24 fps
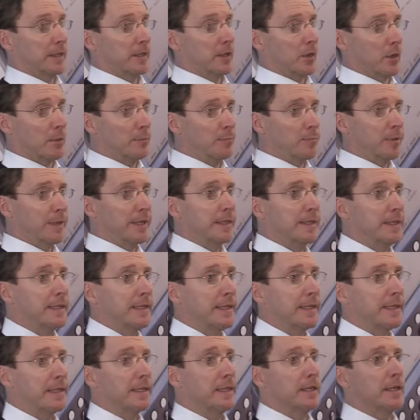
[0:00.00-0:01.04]

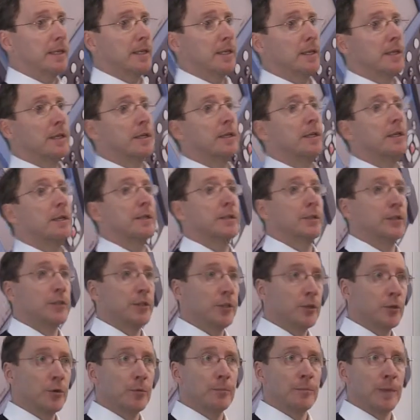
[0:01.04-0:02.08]
completely
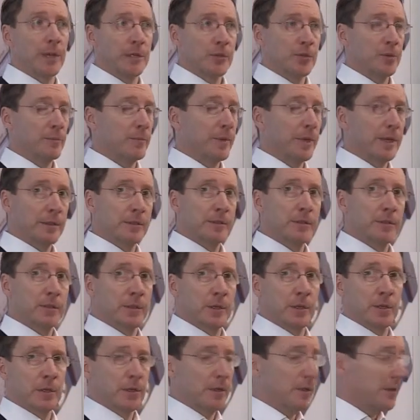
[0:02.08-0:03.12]
new measurement
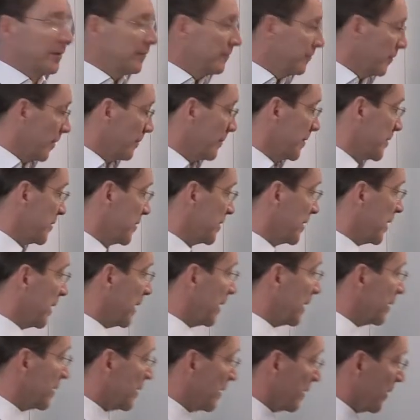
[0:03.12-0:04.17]
from the
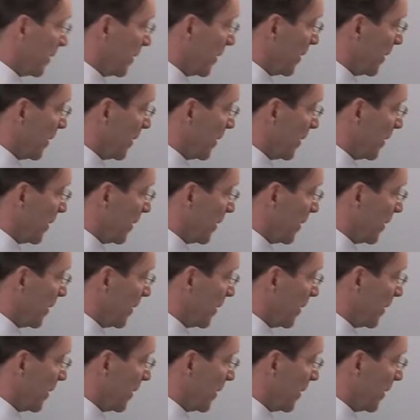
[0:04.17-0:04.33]
start.